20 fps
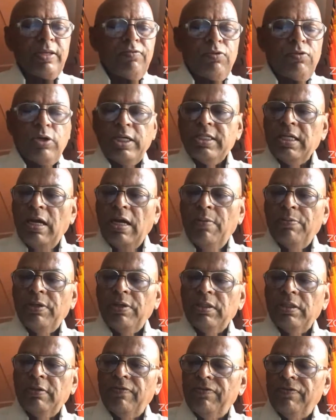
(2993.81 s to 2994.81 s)
For
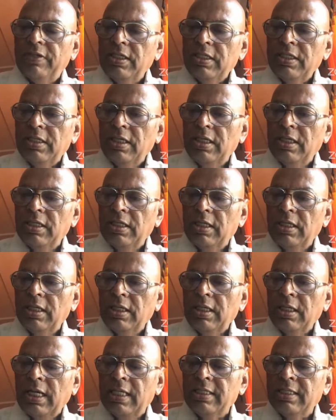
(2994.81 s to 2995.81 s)
example, the first
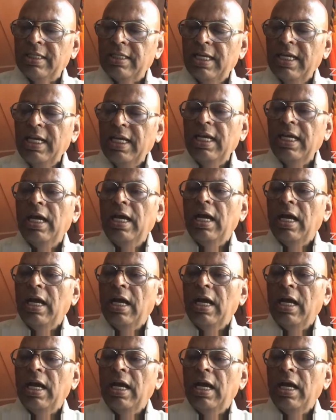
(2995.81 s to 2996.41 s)
learner can say,